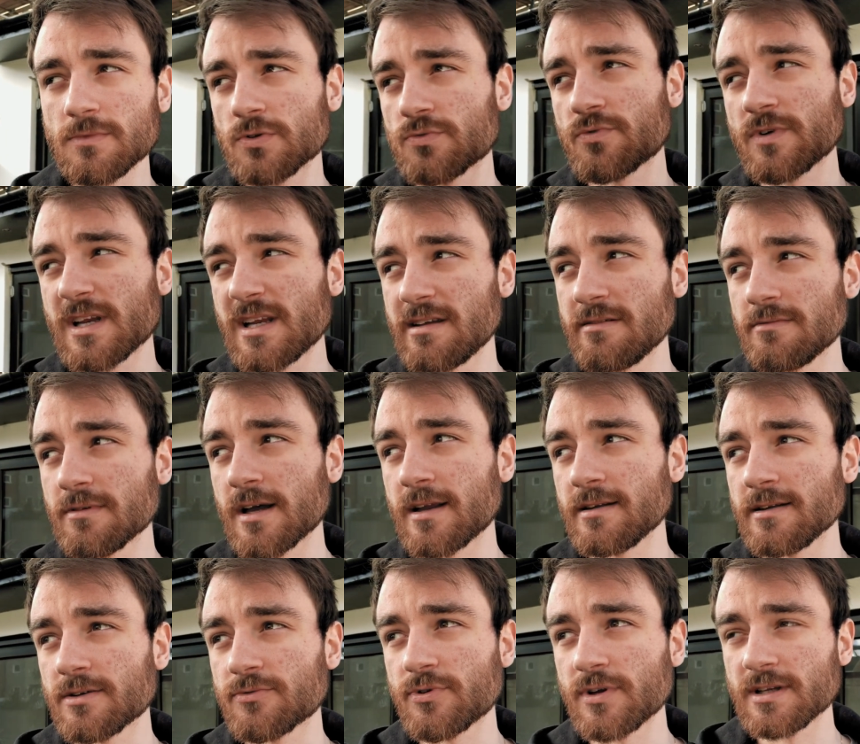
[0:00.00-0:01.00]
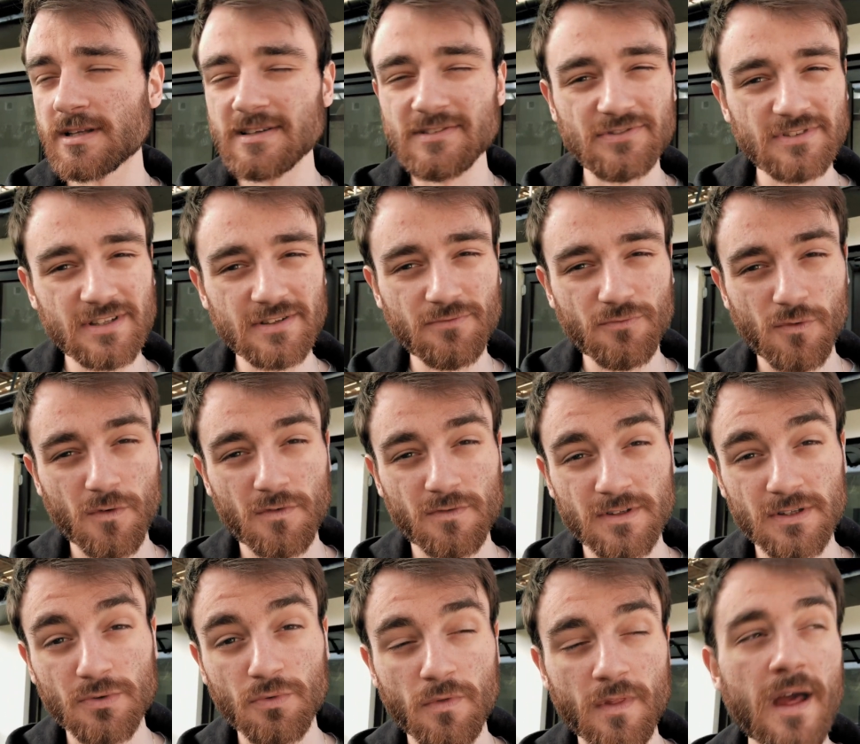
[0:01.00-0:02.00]
not really any creativity
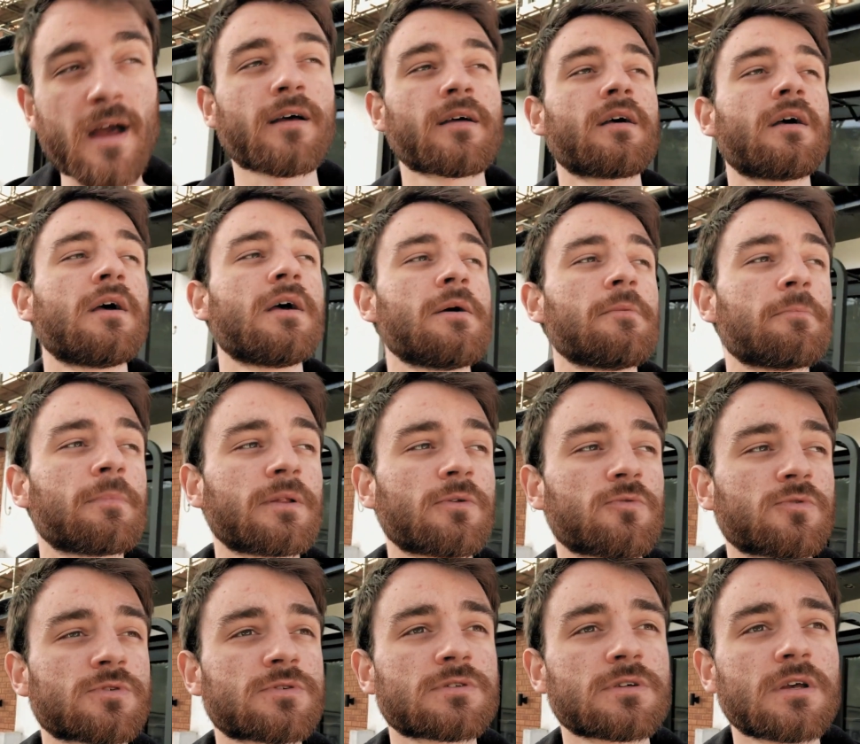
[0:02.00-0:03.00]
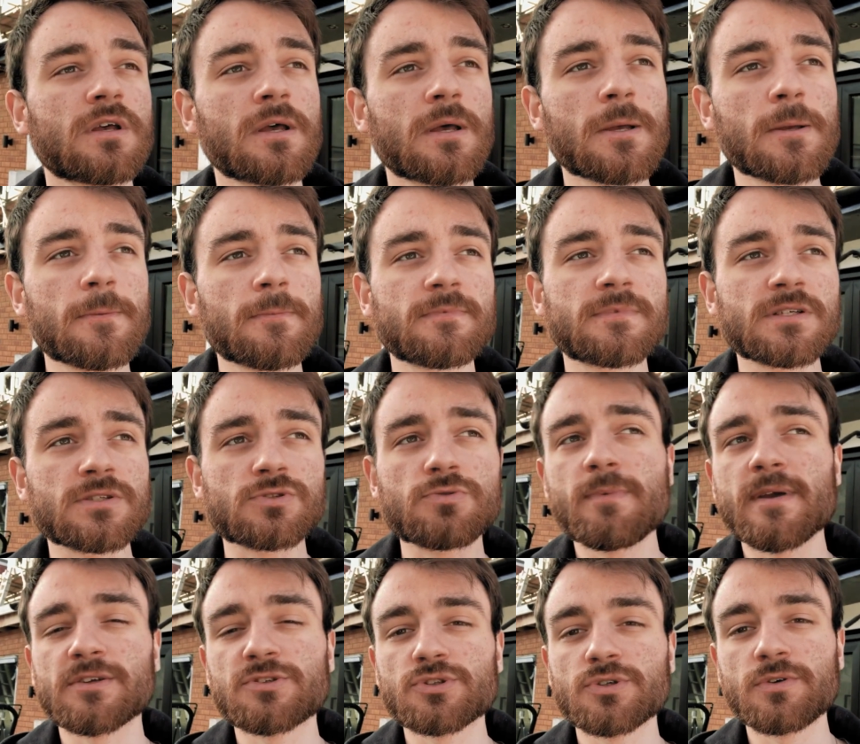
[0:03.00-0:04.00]
involved into that, but it was just to
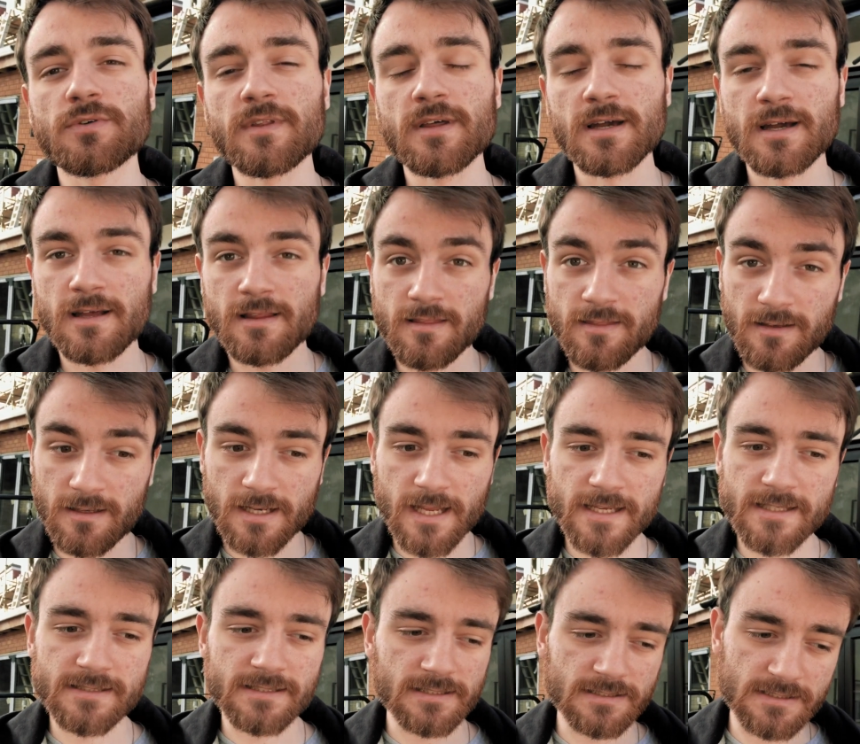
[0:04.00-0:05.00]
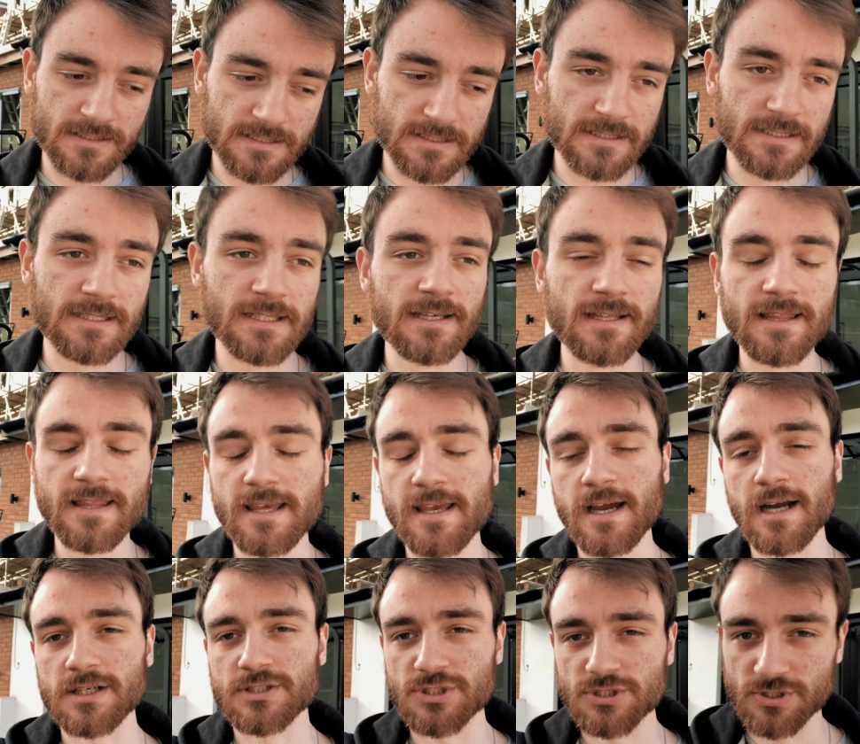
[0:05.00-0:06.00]
make sure that the client can see
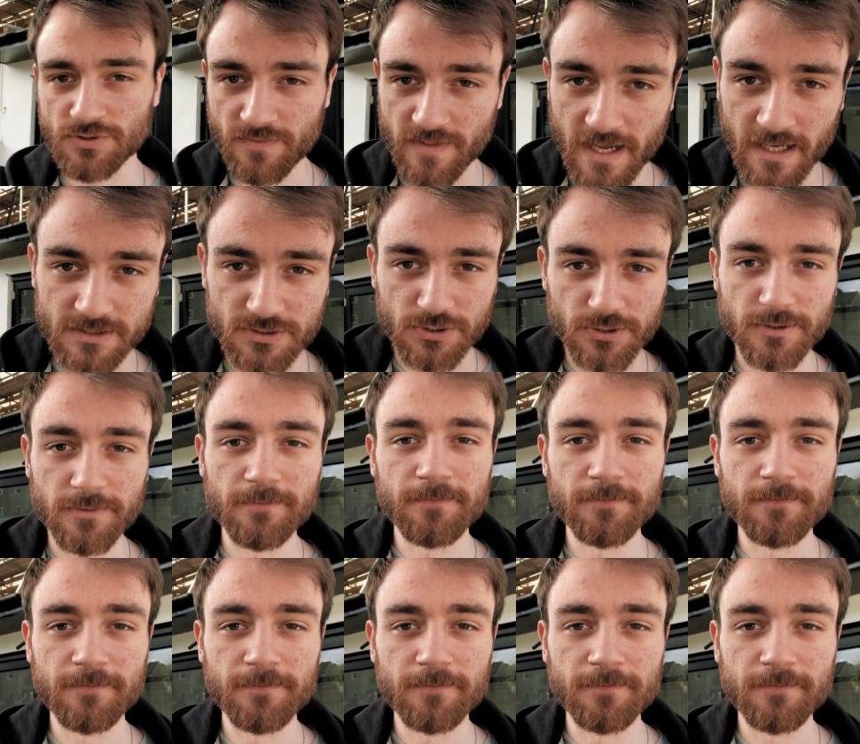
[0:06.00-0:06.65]
the actions of the actor.